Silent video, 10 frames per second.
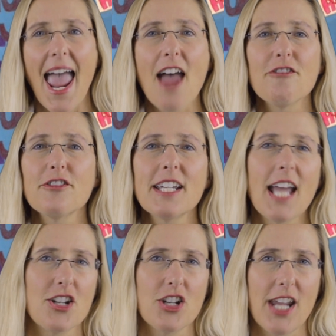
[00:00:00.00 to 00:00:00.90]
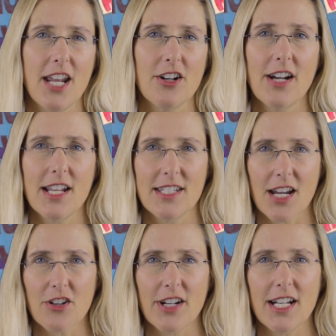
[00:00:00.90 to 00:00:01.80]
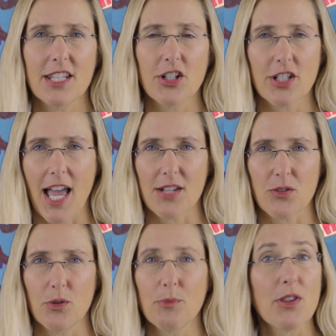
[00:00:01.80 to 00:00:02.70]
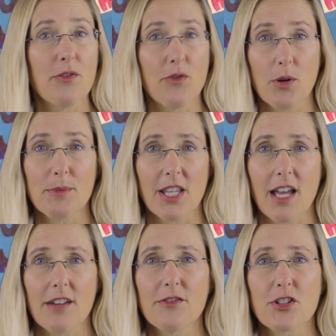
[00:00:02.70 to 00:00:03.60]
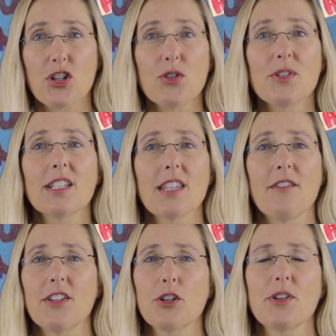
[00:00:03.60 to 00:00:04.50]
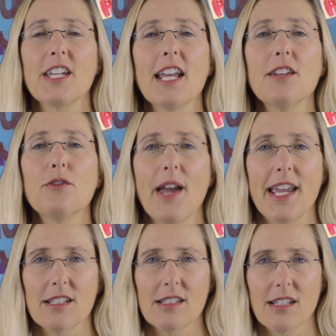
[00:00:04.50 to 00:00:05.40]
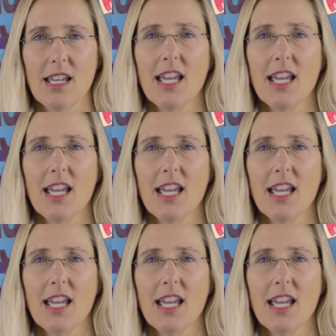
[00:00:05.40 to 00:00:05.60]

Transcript: Every educator had decorated their classroom with a formula for choosing love in creative ways.